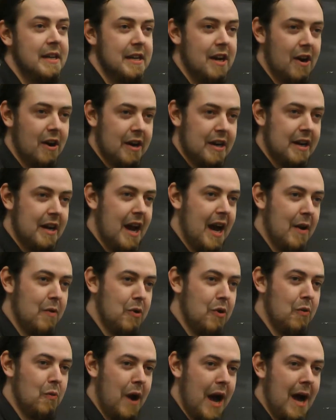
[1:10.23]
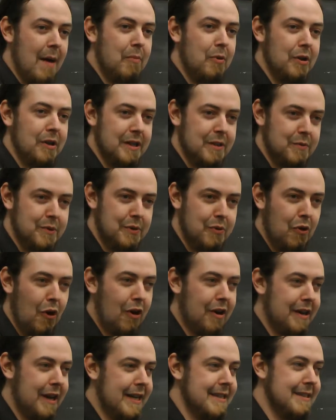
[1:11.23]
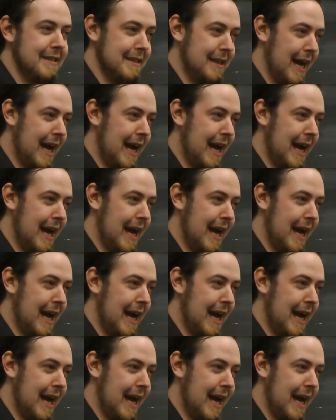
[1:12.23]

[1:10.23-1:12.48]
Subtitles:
Derek and I were at Rabble, and we were organizing